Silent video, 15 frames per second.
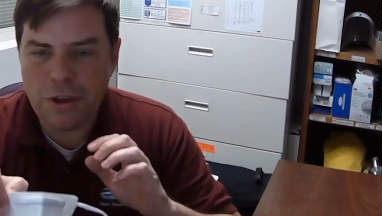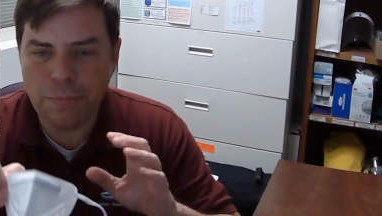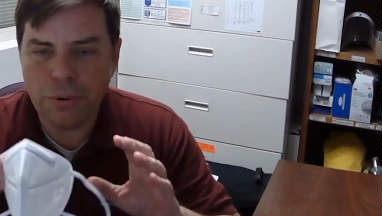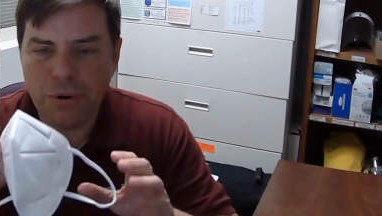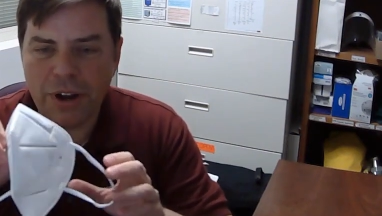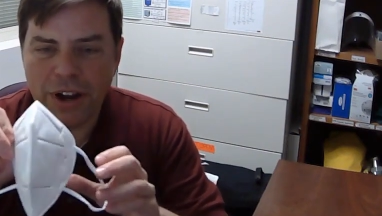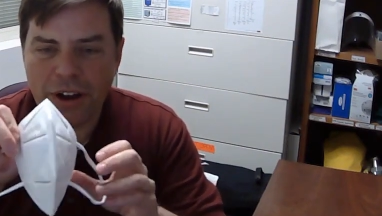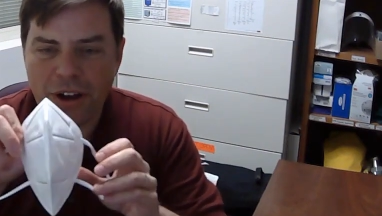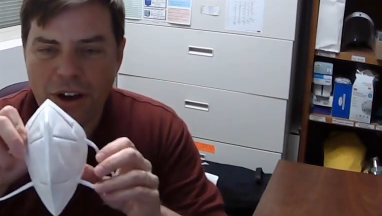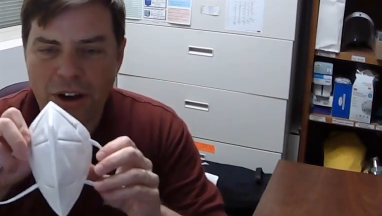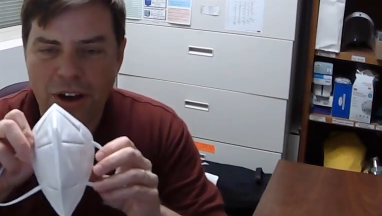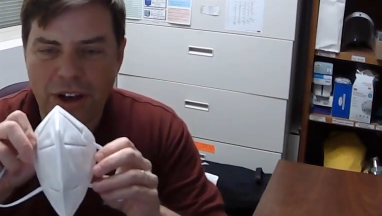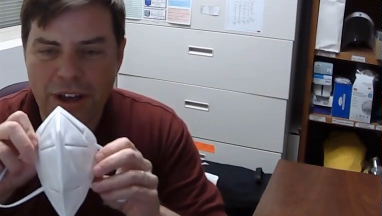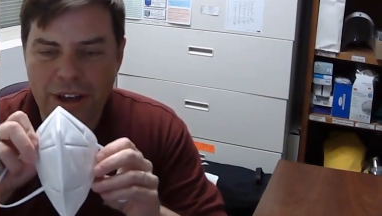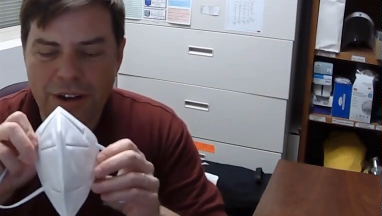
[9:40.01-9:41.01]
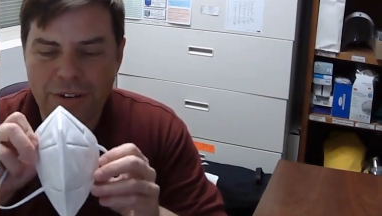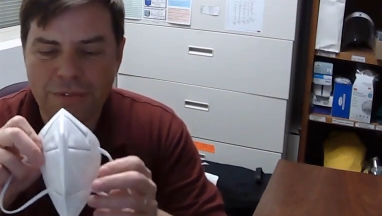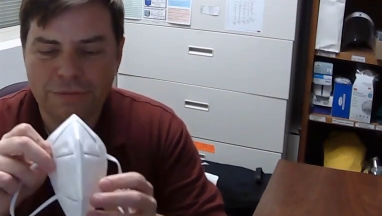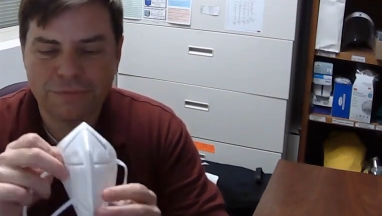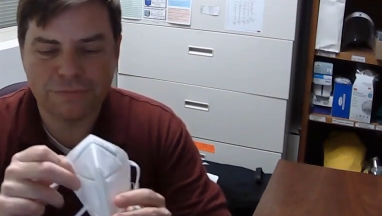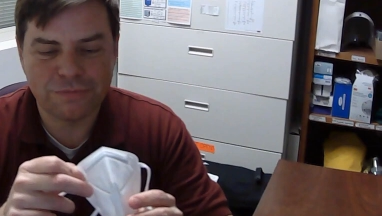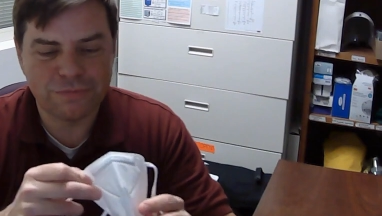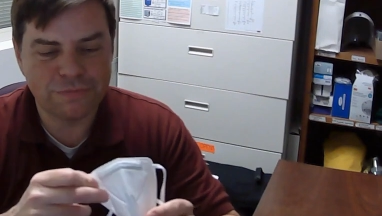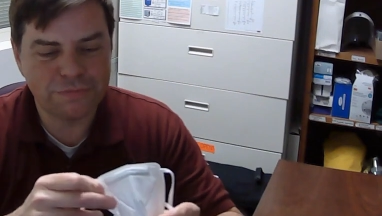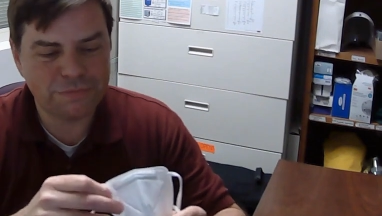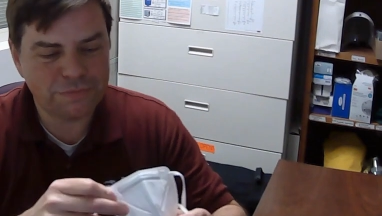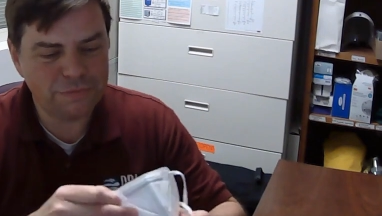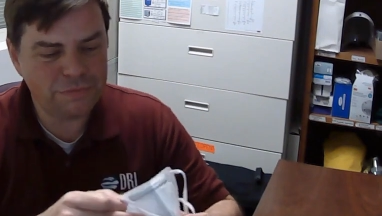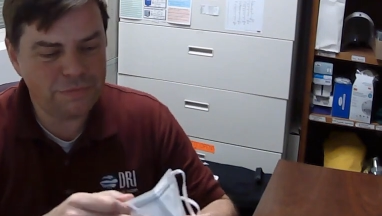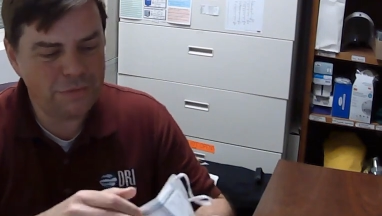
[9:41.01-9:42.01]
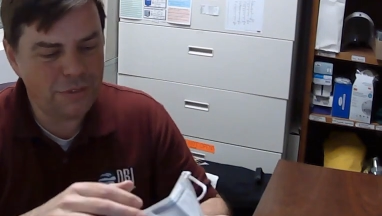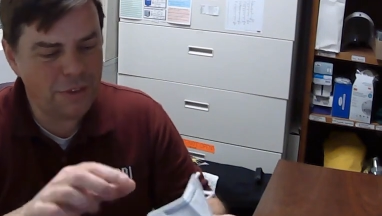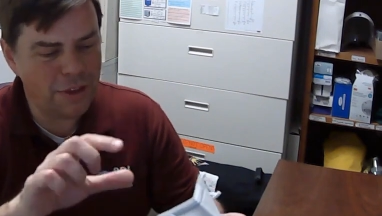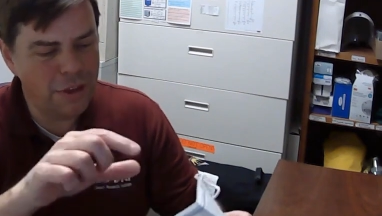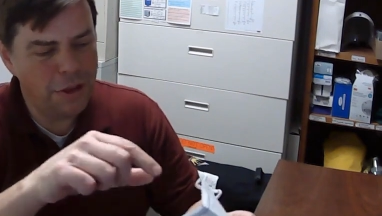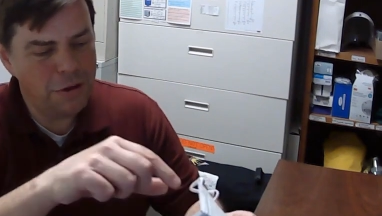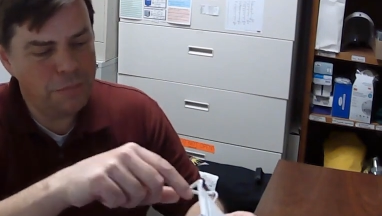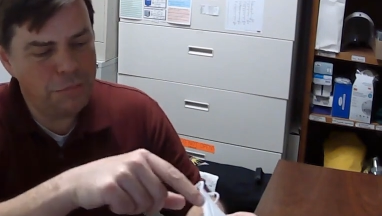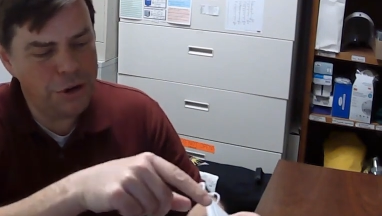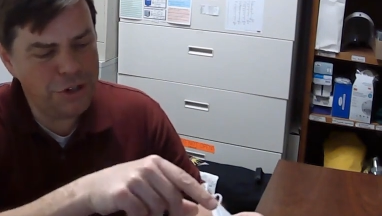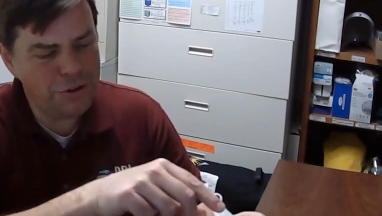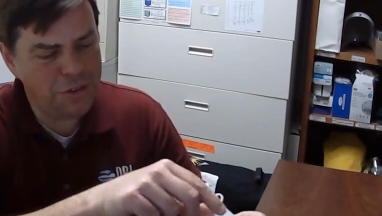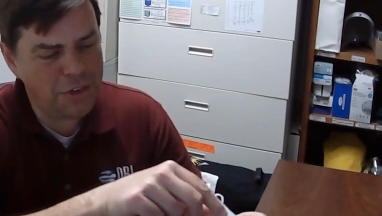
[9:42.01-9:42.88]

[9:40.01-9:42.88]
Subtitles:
you put it on, put